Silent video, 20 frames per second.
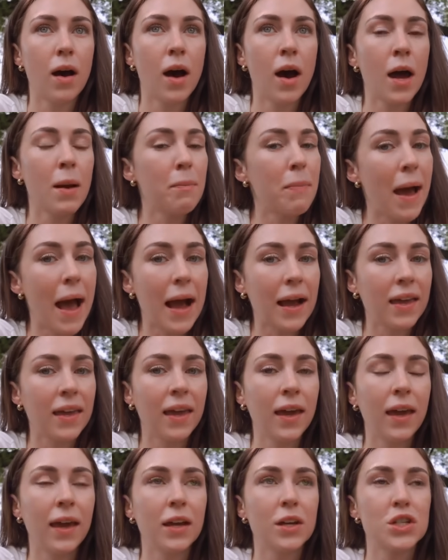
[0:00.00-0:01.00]

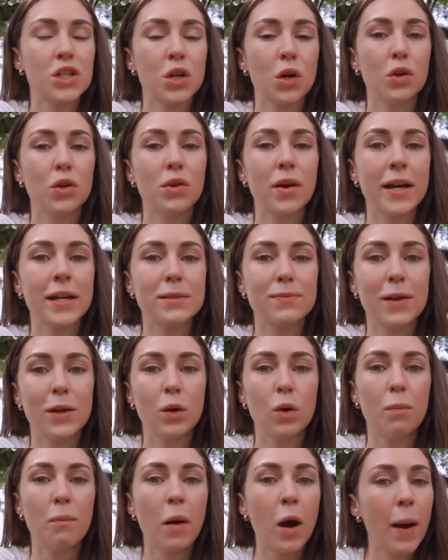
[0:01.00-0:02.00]
unpacking, show you guys my
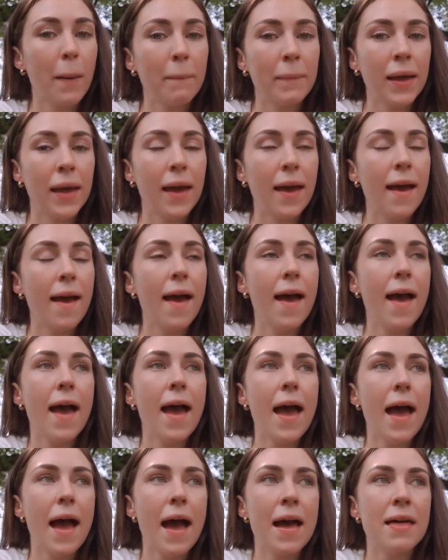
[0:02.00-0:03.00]
new apartment,
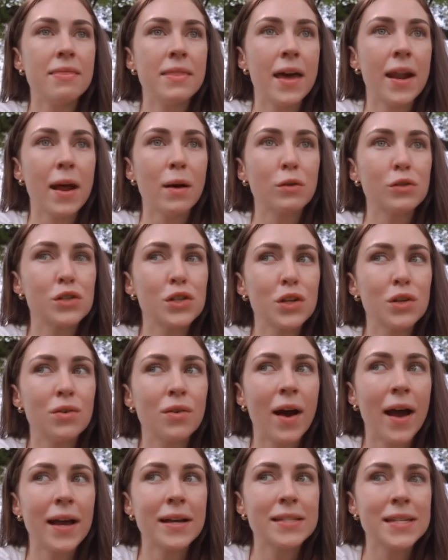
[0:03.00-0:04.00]
and then I will show you
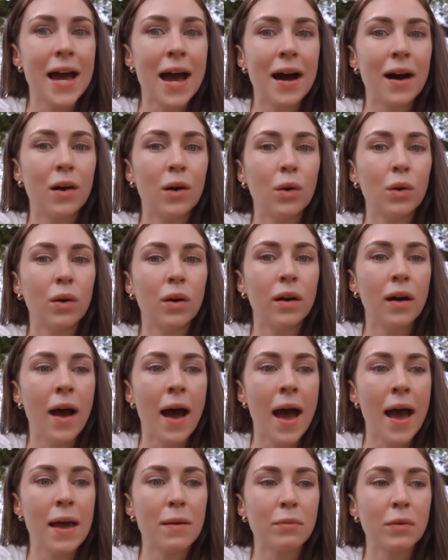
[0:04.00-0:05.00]
guys how
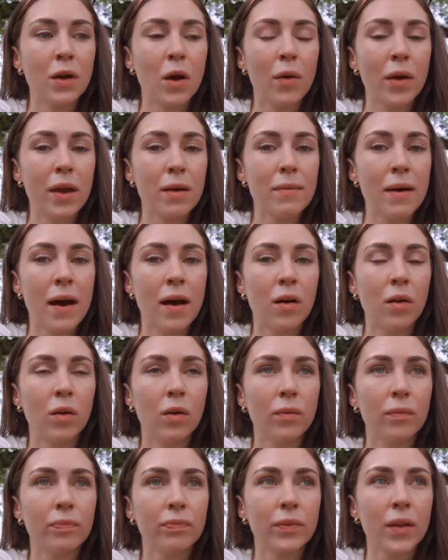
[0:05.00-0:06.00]
I'm going
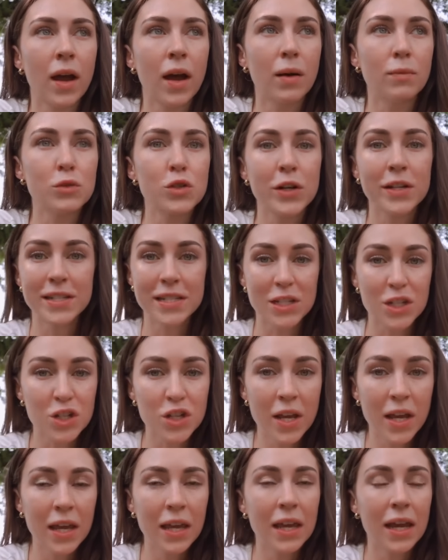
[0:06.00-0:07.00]
about
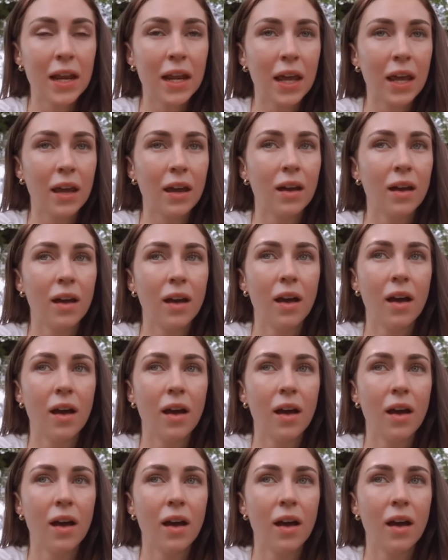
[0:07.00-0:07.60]
transitioning, getting